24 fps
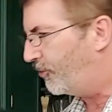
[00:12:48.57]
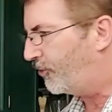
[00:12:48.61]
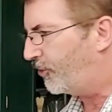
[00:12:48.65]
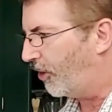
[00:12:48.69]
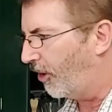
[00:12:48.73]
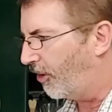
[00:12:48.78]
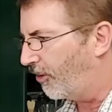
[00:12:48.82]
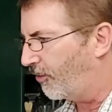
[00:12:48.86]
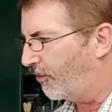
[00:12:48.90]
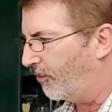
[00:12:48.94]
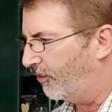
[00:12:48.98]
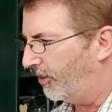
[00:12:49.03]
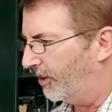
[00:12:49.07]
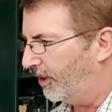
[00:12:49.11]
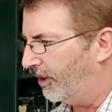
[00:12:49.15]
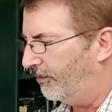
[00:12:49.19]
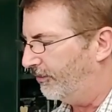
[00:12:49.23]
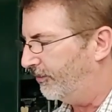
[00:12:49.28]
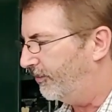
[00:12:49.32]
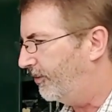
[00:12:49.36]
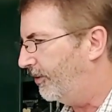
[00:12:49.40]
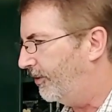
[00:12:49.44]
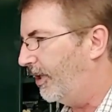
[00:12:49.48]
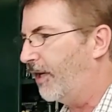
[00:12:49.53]
charcoal out.
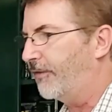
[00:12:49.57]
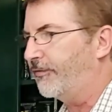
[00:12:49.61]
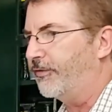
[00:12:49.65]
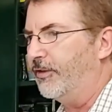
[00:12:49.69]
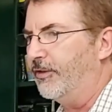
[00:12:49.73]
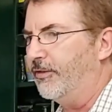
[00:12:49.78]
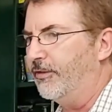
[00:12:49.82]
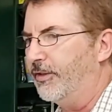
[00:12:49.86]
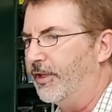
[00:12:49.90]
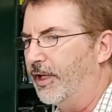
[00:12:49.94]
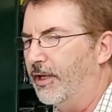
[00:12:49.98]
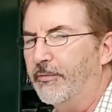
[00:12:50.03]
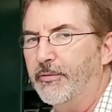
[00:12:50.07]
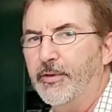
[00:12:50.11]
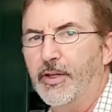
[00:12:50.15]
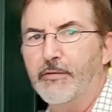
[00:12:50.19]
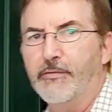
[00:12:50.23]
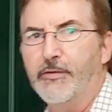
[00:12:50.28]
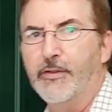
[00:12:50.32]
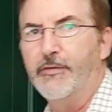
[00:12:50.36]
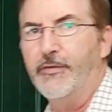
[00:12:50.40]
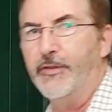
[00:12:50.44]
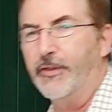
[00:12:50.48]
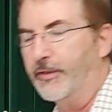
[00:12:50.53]
You have to do that with
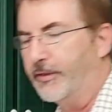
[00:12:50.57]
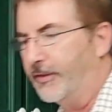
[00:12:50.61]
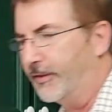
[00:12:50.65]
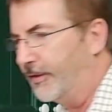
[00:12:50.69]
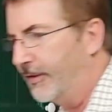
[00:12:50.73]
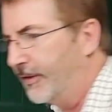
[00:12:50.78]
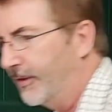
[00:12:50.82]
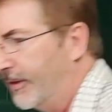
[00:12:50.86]
every filter.